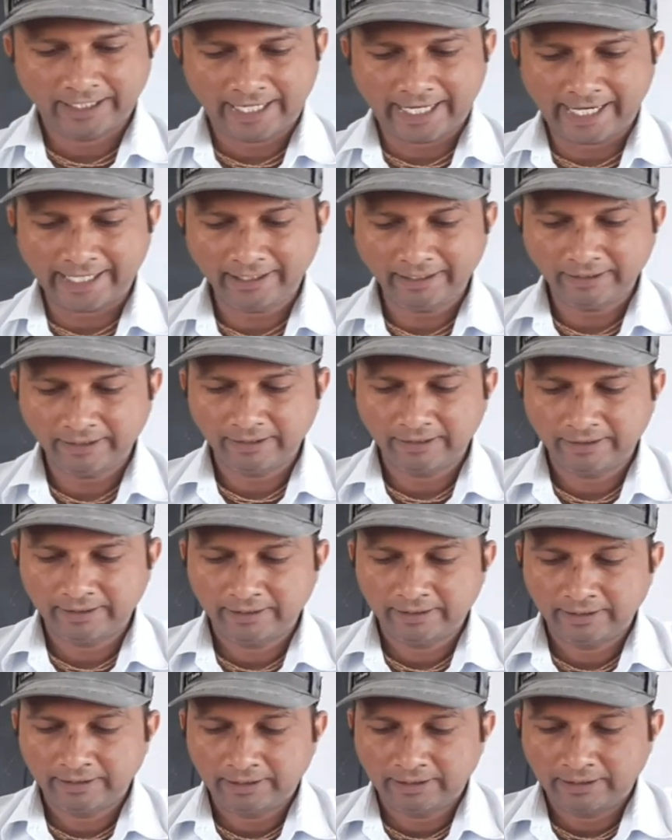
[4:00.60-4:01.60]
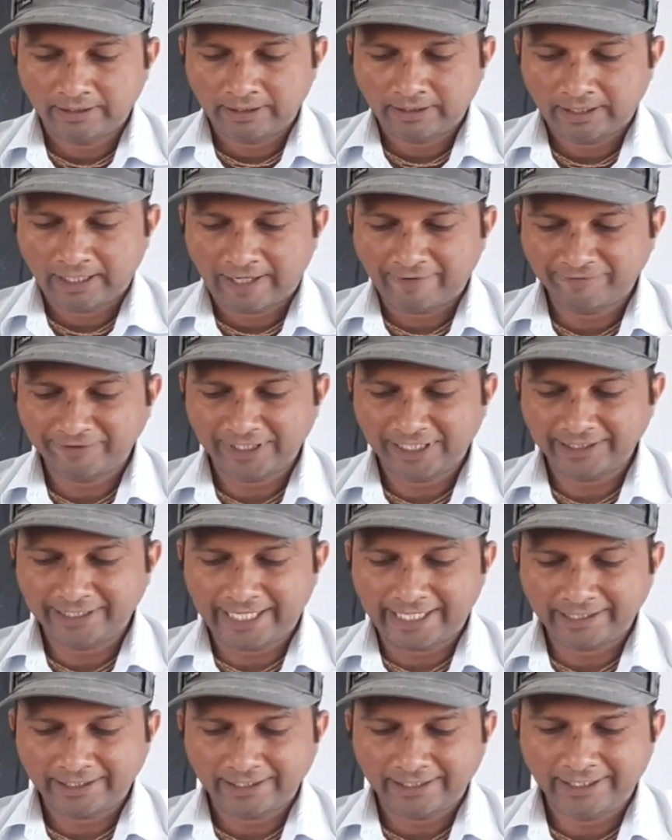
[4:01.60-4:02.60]
and after
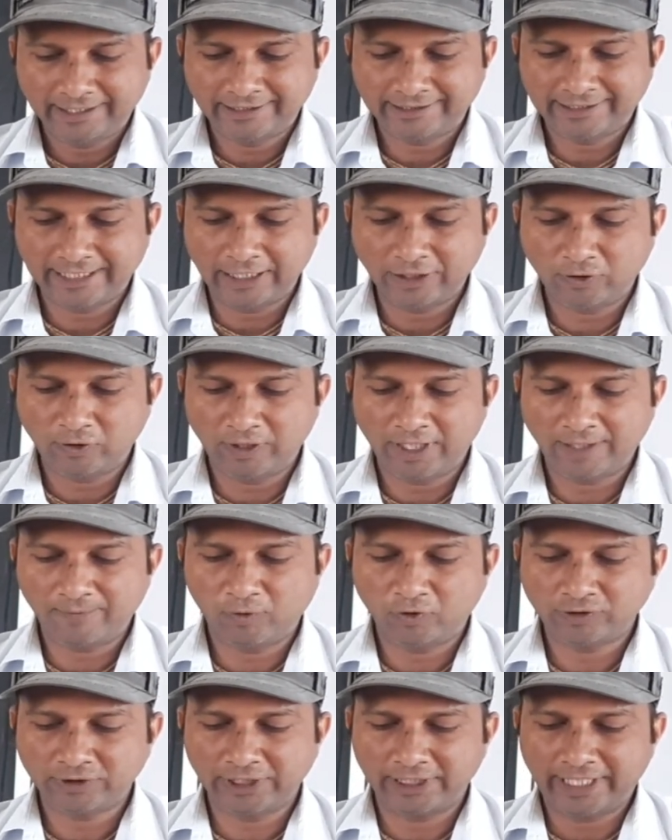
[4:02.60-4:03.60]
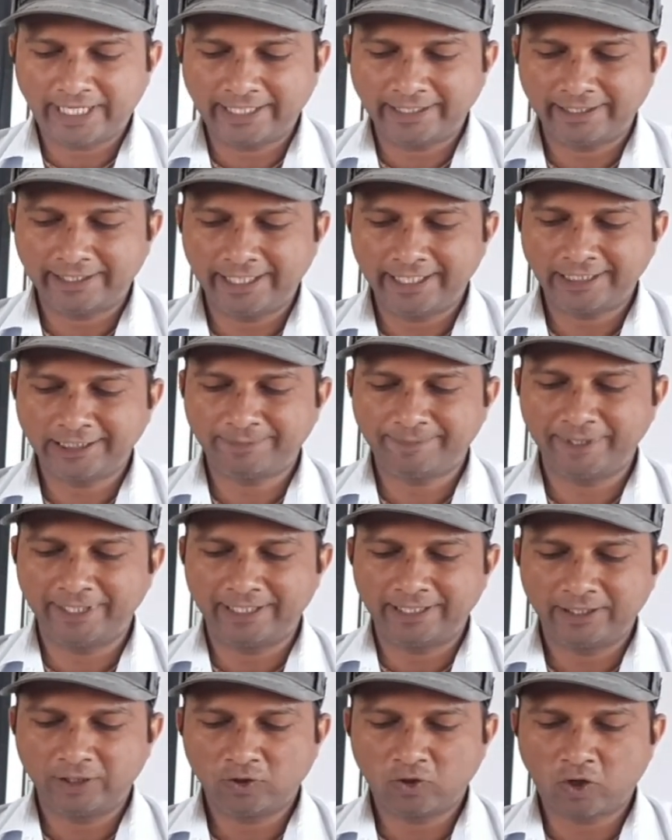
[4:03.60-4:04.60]
that its circular motion and great
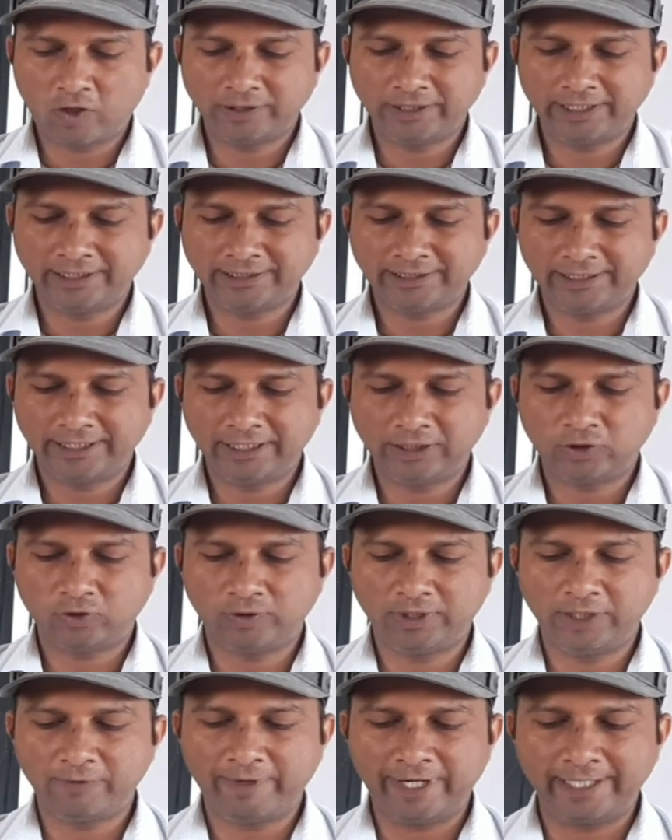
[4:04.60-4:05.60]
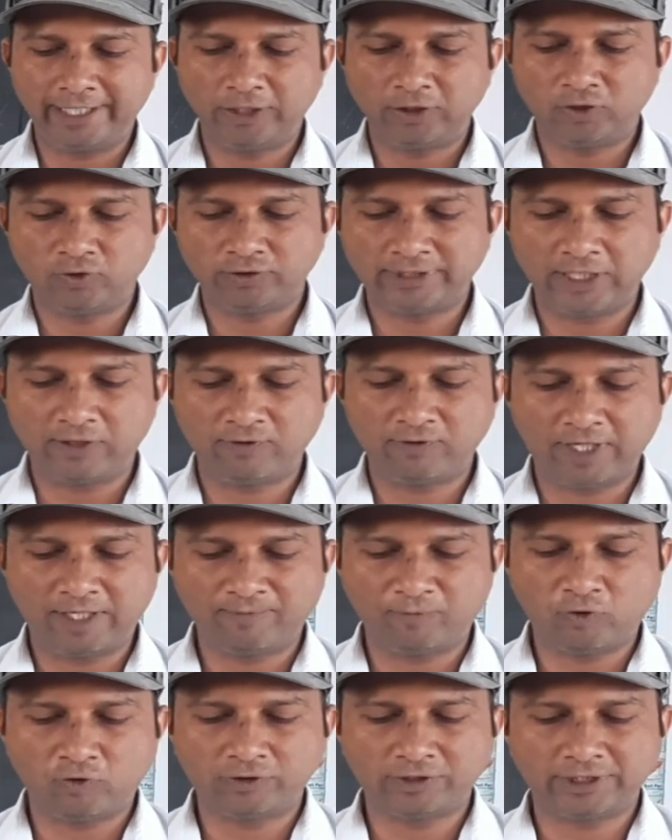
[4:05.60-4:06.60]
speed causes it to divide into several
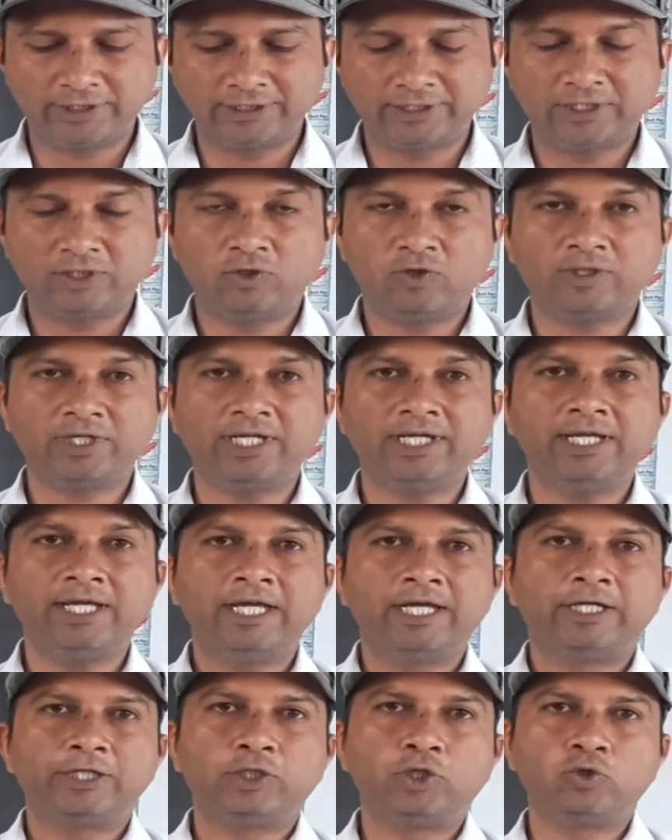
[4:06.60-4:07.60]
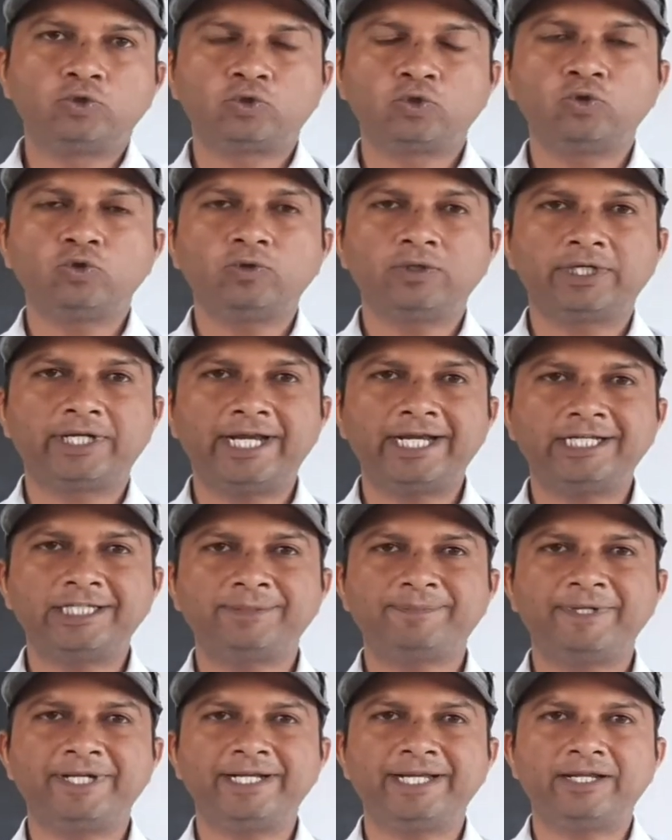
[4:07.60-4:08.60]
portions. Okay, due to
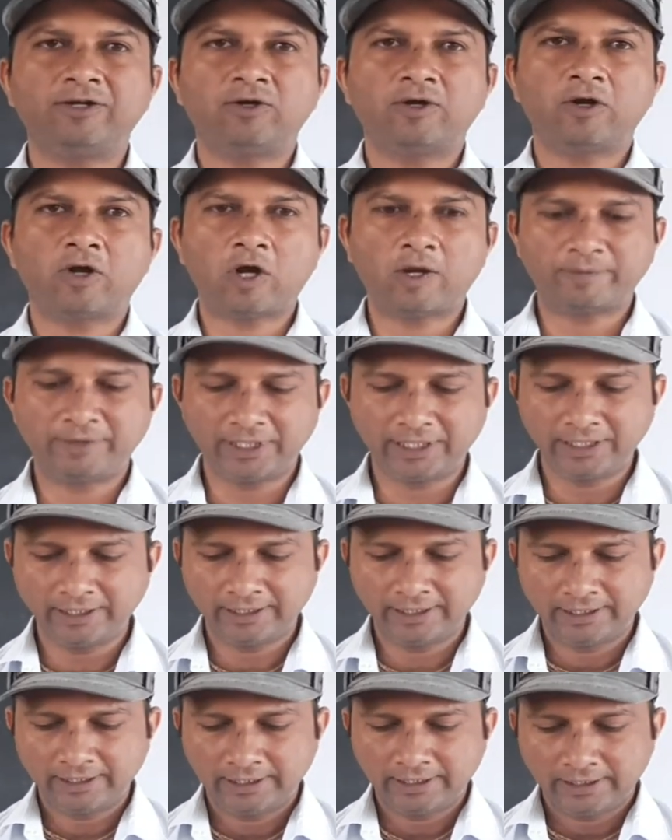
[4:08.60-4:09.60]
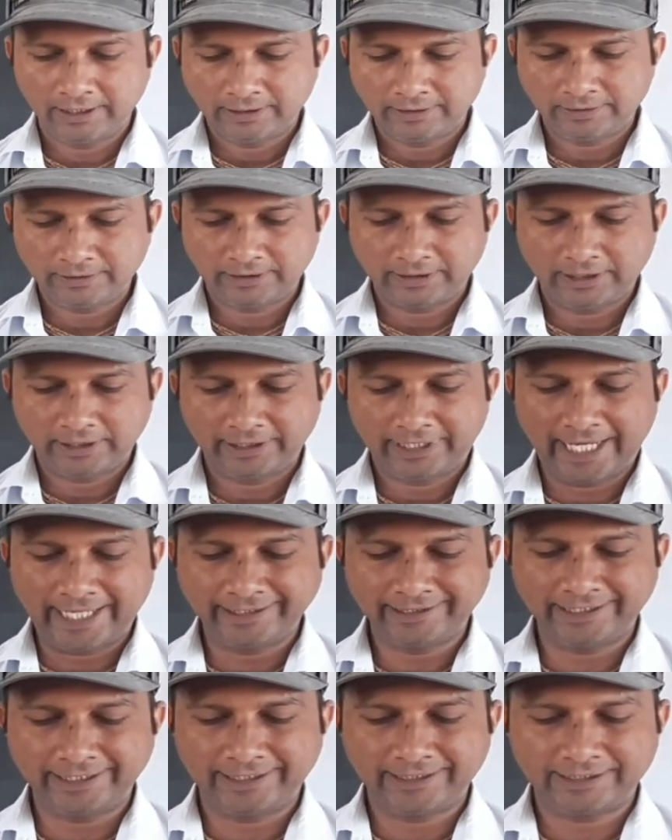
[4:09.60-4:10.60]
great speed of the
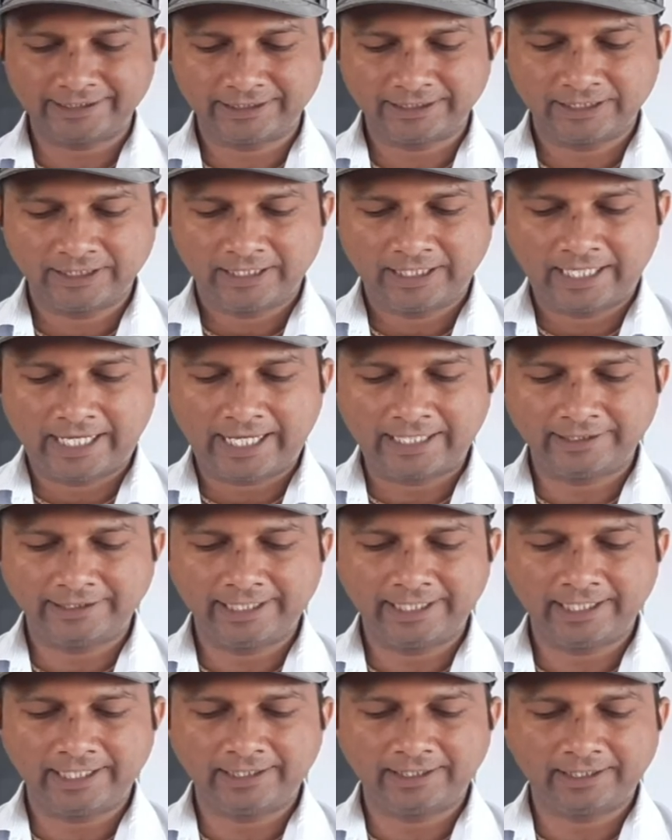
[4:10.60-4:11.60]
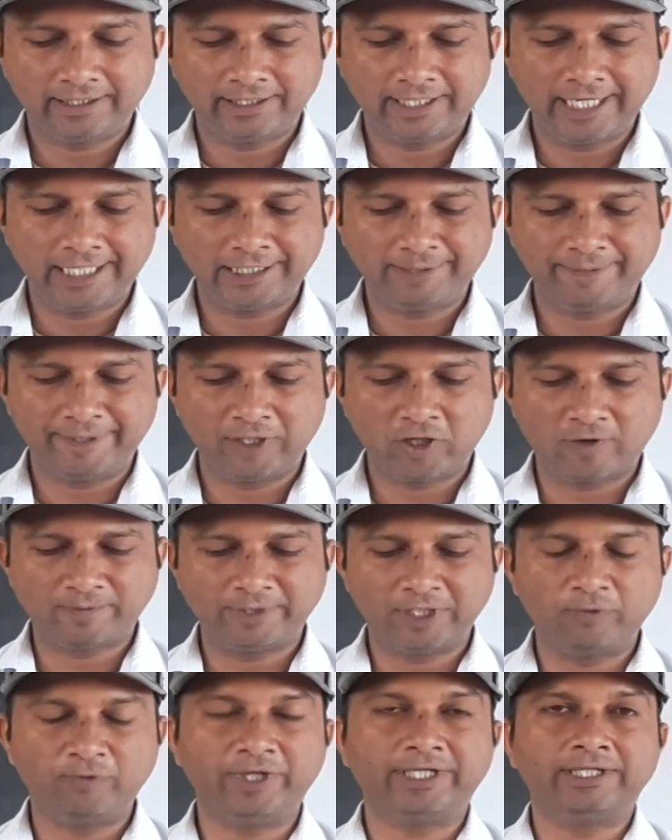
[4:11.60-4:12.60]
gases and the great speed of
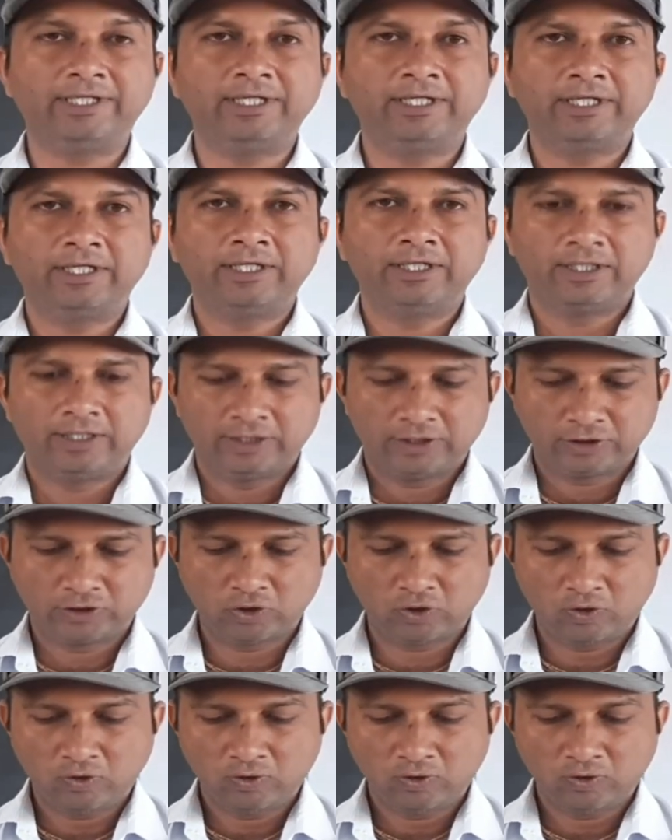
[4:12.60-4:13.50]
the wind, so